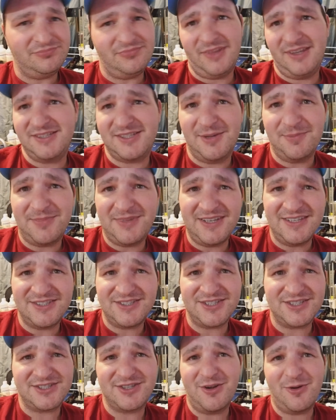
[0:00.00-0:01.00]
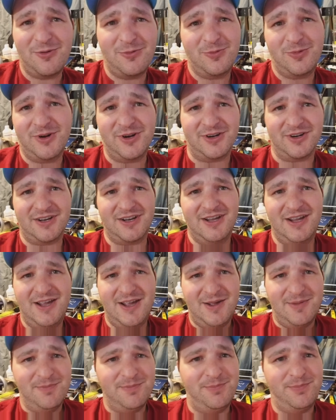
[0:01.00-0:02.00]
things just don't work,
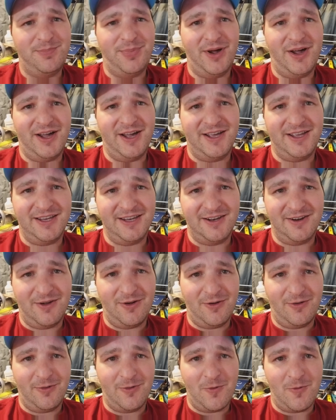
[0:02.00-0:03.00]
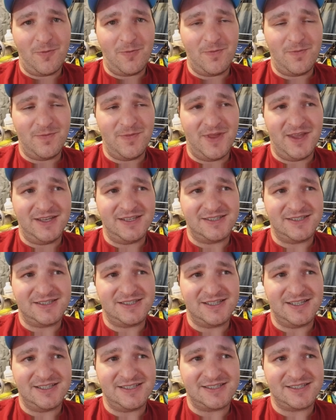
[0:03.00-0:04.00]
but you know, it's
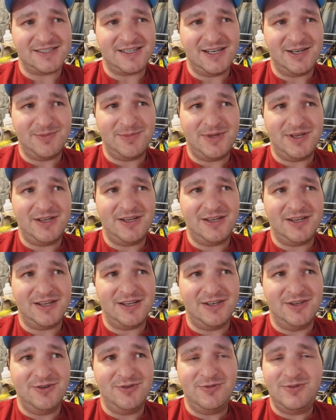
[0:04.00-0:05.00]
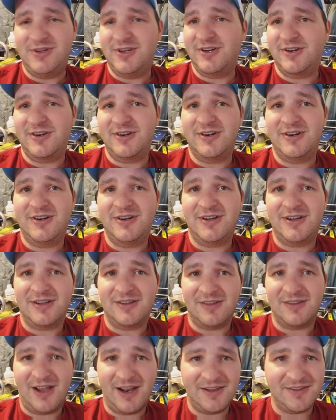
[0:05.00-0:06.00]
going to be a new year.
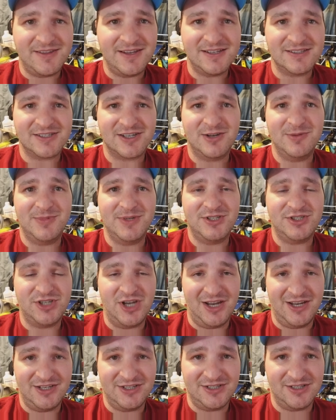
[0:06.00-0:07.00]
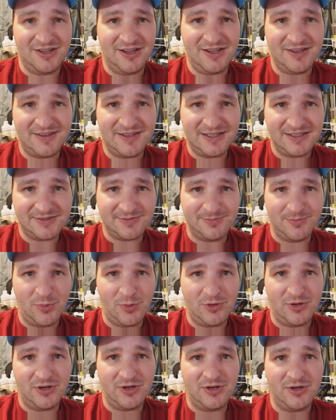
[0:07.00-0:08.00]
A lot of things are going to be changing. A lot of things
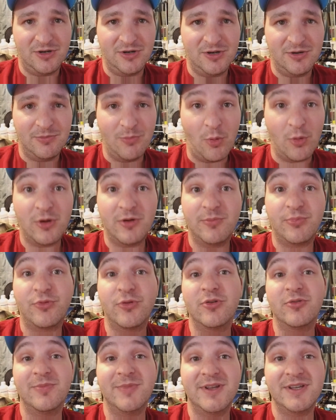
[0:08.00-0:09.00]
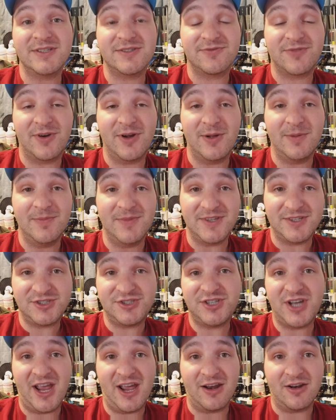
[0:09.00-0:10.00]
more improvements from this
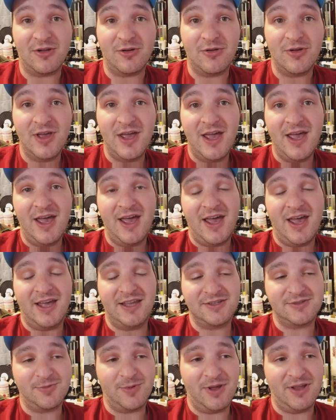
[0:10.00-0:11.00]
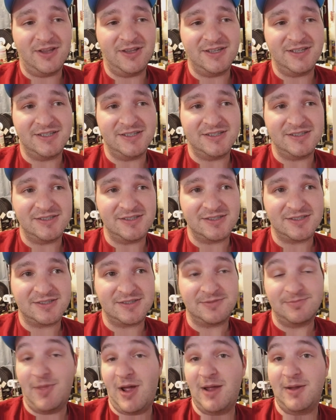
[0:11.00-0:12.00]
channel, as well
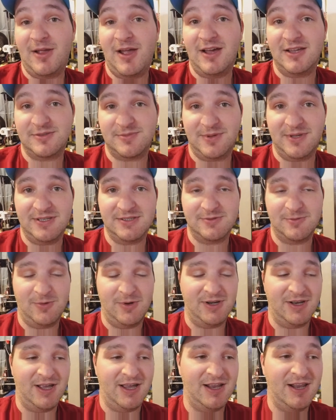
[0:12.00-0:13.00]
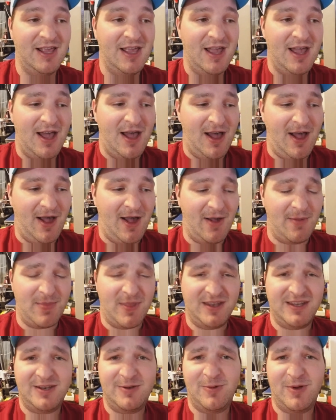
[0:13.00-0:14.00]
as my cosplays and whatnot.
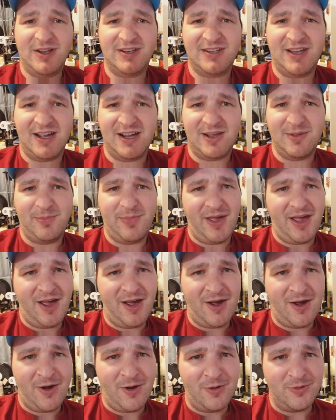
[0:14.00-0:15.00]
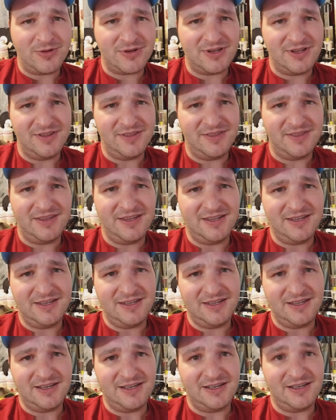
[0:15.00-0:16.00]
I did want to talk about
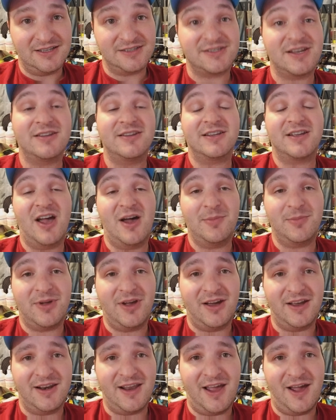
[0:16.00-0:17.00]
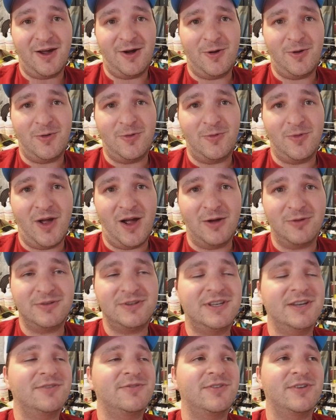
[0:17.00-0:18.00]
the Salt Lake Comic Con, how
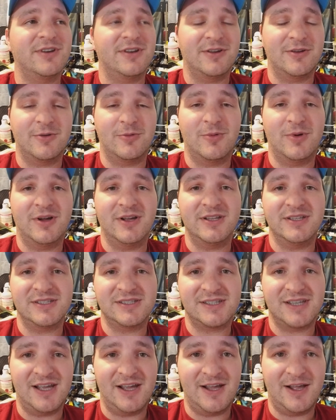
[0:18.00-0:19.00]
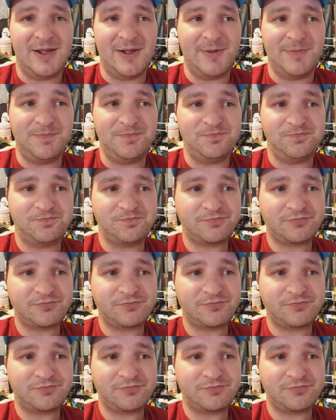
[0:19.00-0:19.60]
different it was. Kind